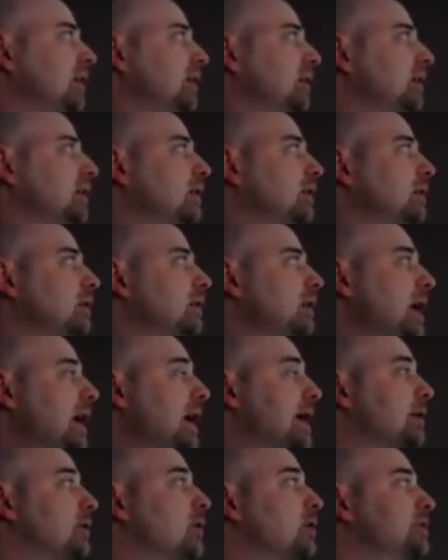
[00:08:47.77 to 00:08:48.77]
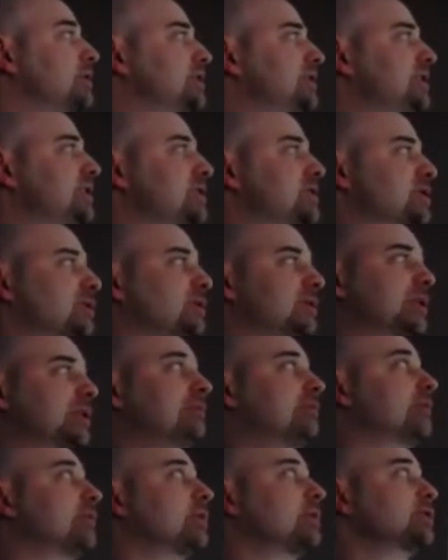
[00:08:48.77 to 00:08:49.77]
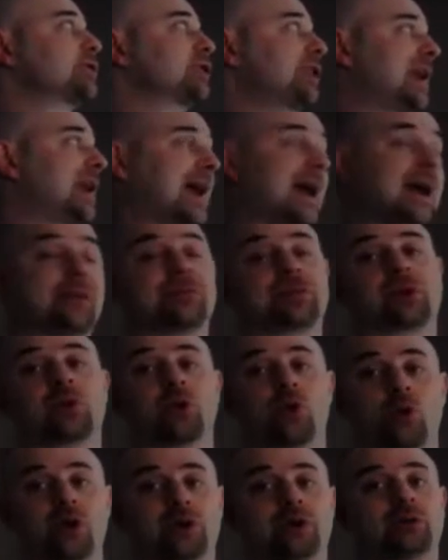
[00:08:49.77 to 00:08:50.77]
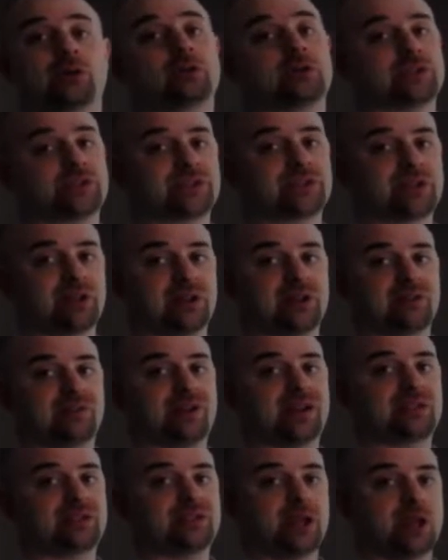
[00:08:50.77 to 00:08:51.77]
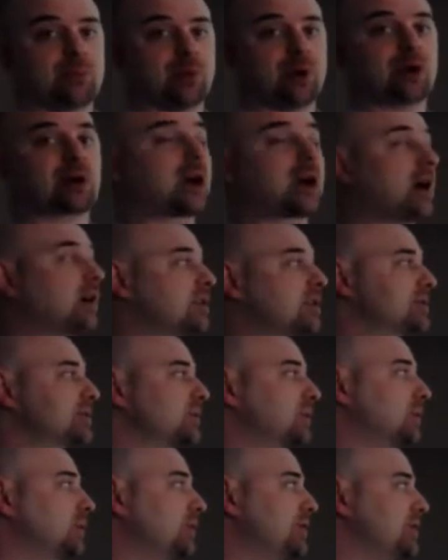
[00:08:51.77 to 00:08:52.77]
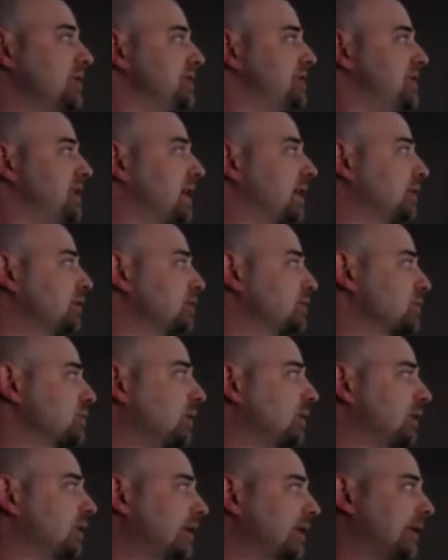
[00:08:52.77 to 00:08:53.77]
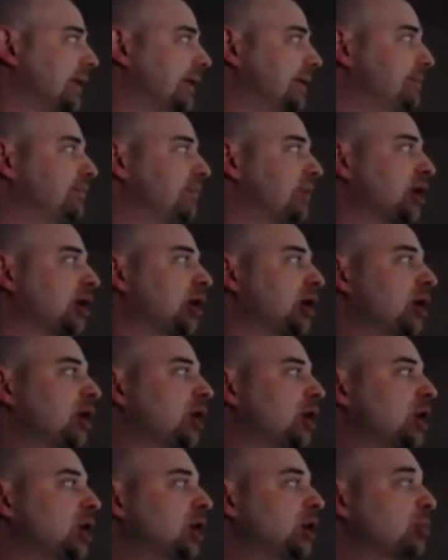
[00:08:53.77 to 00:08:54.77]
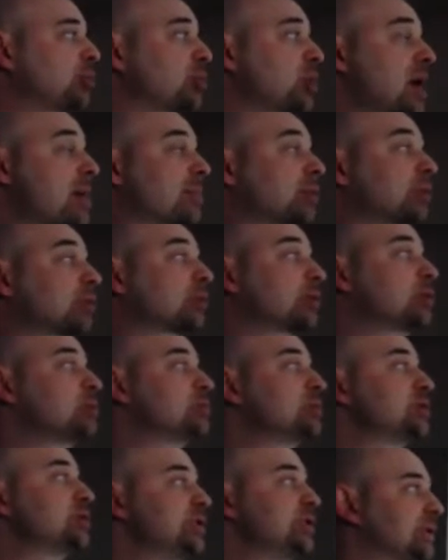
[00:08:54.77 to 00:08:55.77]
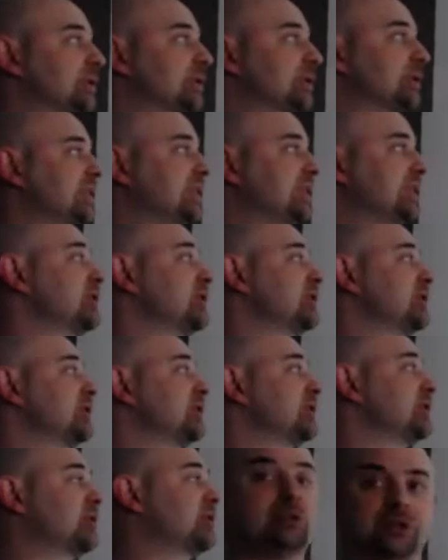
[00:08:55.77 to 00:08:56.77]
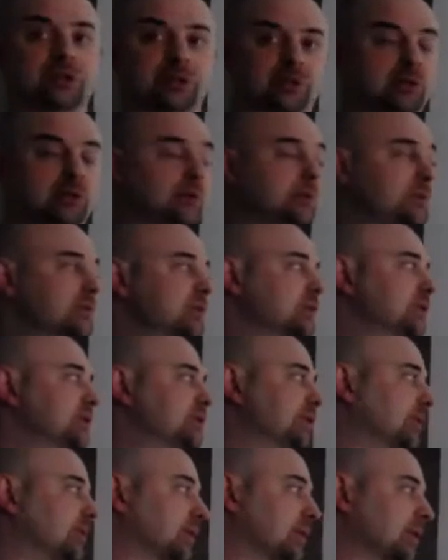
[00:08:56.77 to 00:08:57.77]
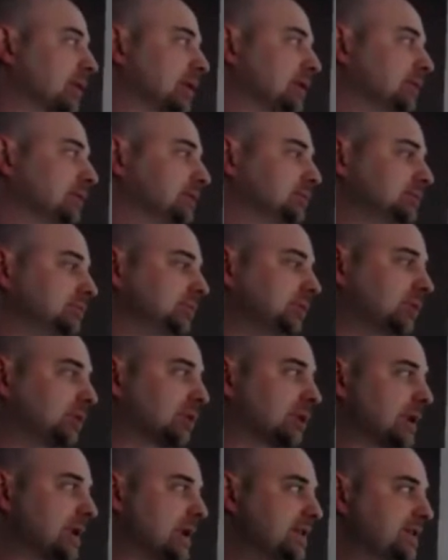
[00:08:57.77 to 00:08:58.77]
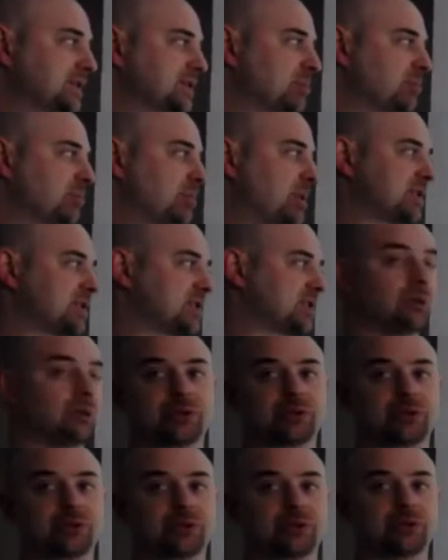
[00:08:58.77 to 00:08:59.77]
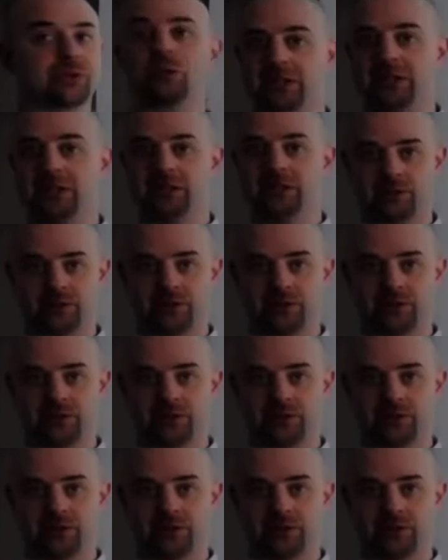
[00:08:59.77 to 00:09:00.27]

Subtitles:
analog to digital conversion at the coil instead of at the MR console in the tech control area, proper room shielding and completely closed door, or it is impossible to eliminate noise?